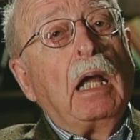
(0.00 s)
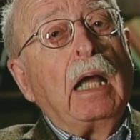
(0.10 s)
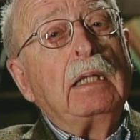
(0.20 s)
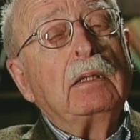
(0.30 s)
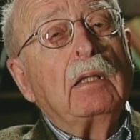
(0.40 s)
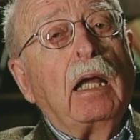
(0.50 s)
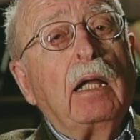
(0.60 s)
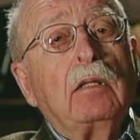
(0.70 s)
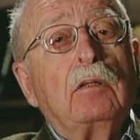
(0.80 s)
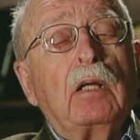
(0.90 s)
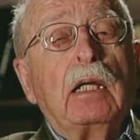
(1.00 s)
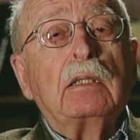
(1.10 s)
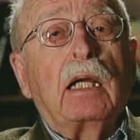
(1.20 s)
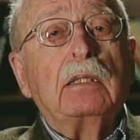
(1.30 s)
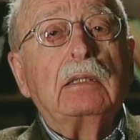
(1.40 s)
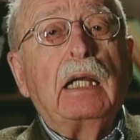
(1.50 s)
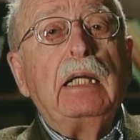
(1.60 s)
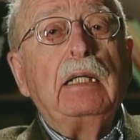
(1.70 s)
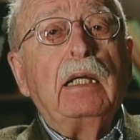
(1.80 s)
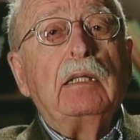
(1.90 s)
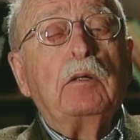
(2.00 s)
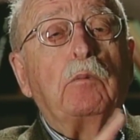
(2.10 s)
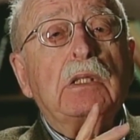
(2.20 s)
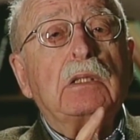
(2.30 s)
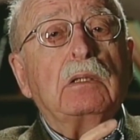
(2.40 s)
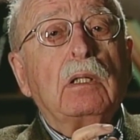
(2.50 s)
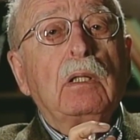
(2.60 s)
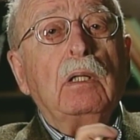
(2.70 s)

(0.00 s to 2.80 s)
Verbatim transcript: And, and as I say, it was,